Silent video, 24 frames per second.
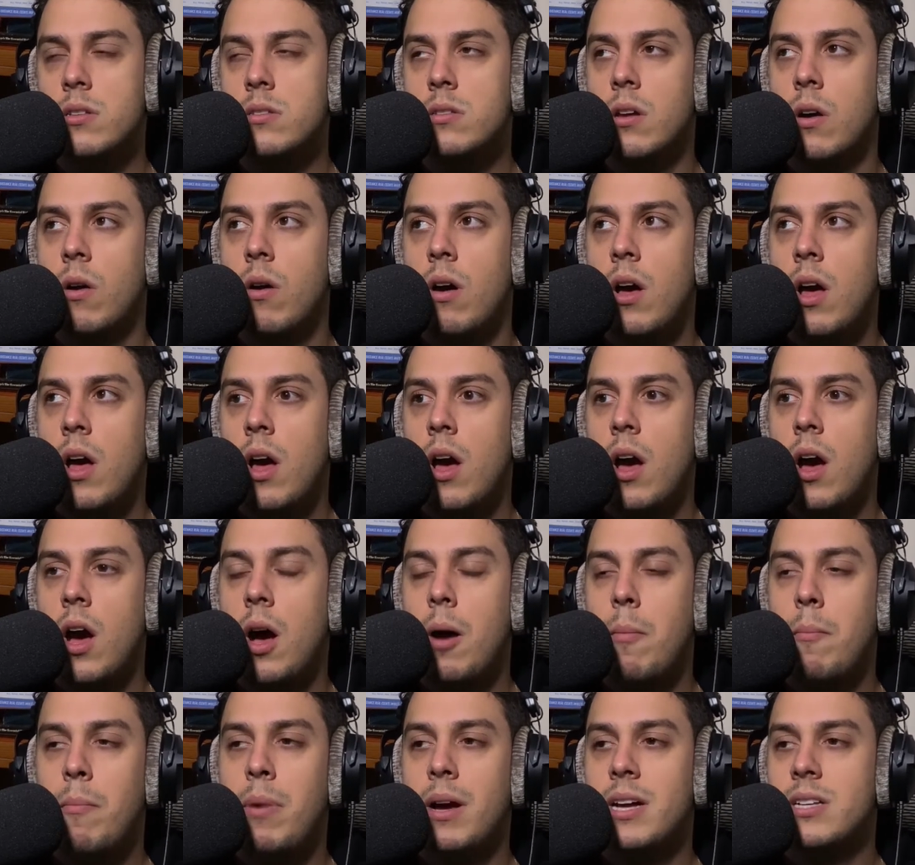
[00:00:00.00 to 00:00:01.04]
So,
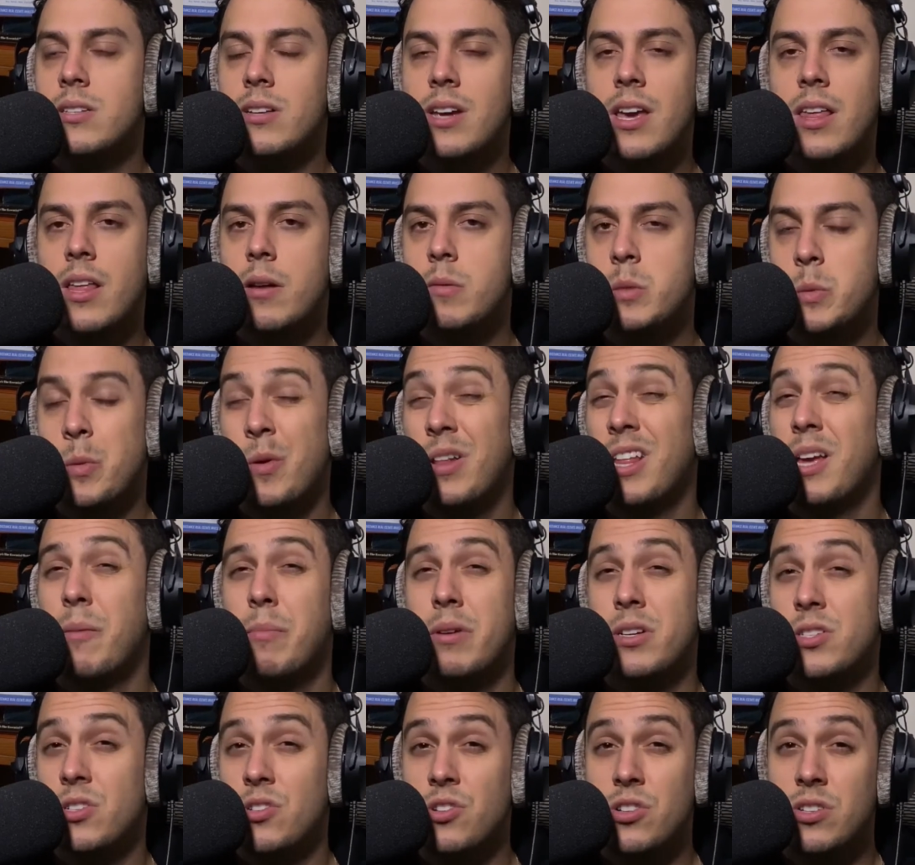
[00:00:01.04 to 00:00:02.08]
um, but it's okay that I'm spoiling it
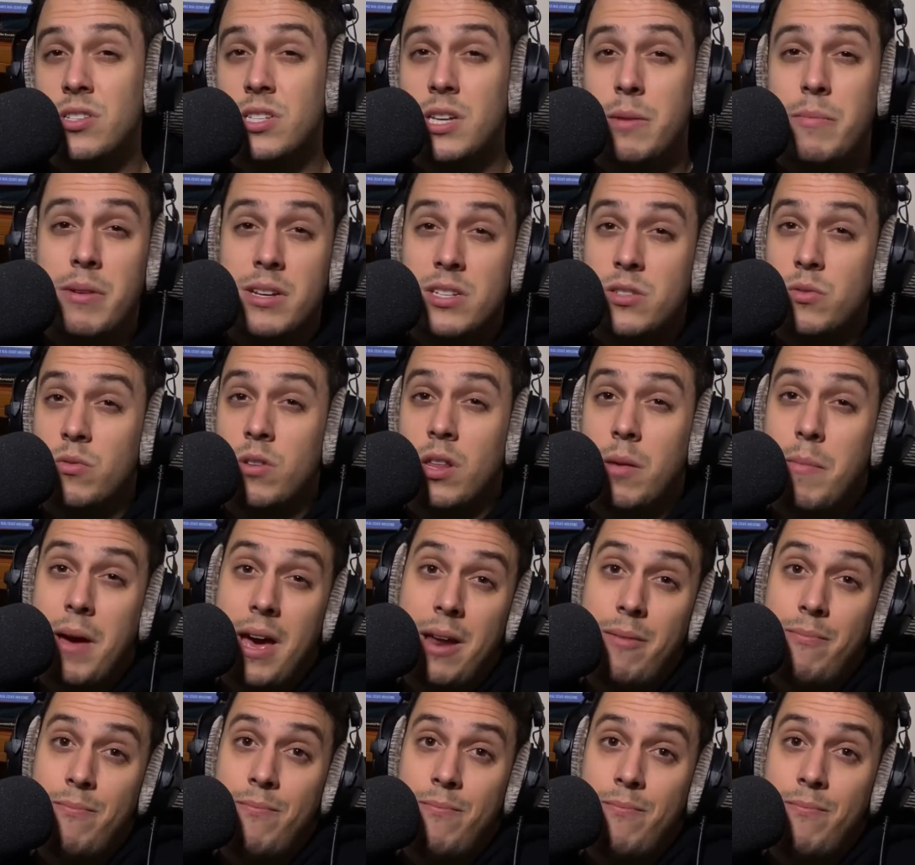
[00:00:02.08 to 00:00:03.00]
because you shouldn't say it because it's really bad.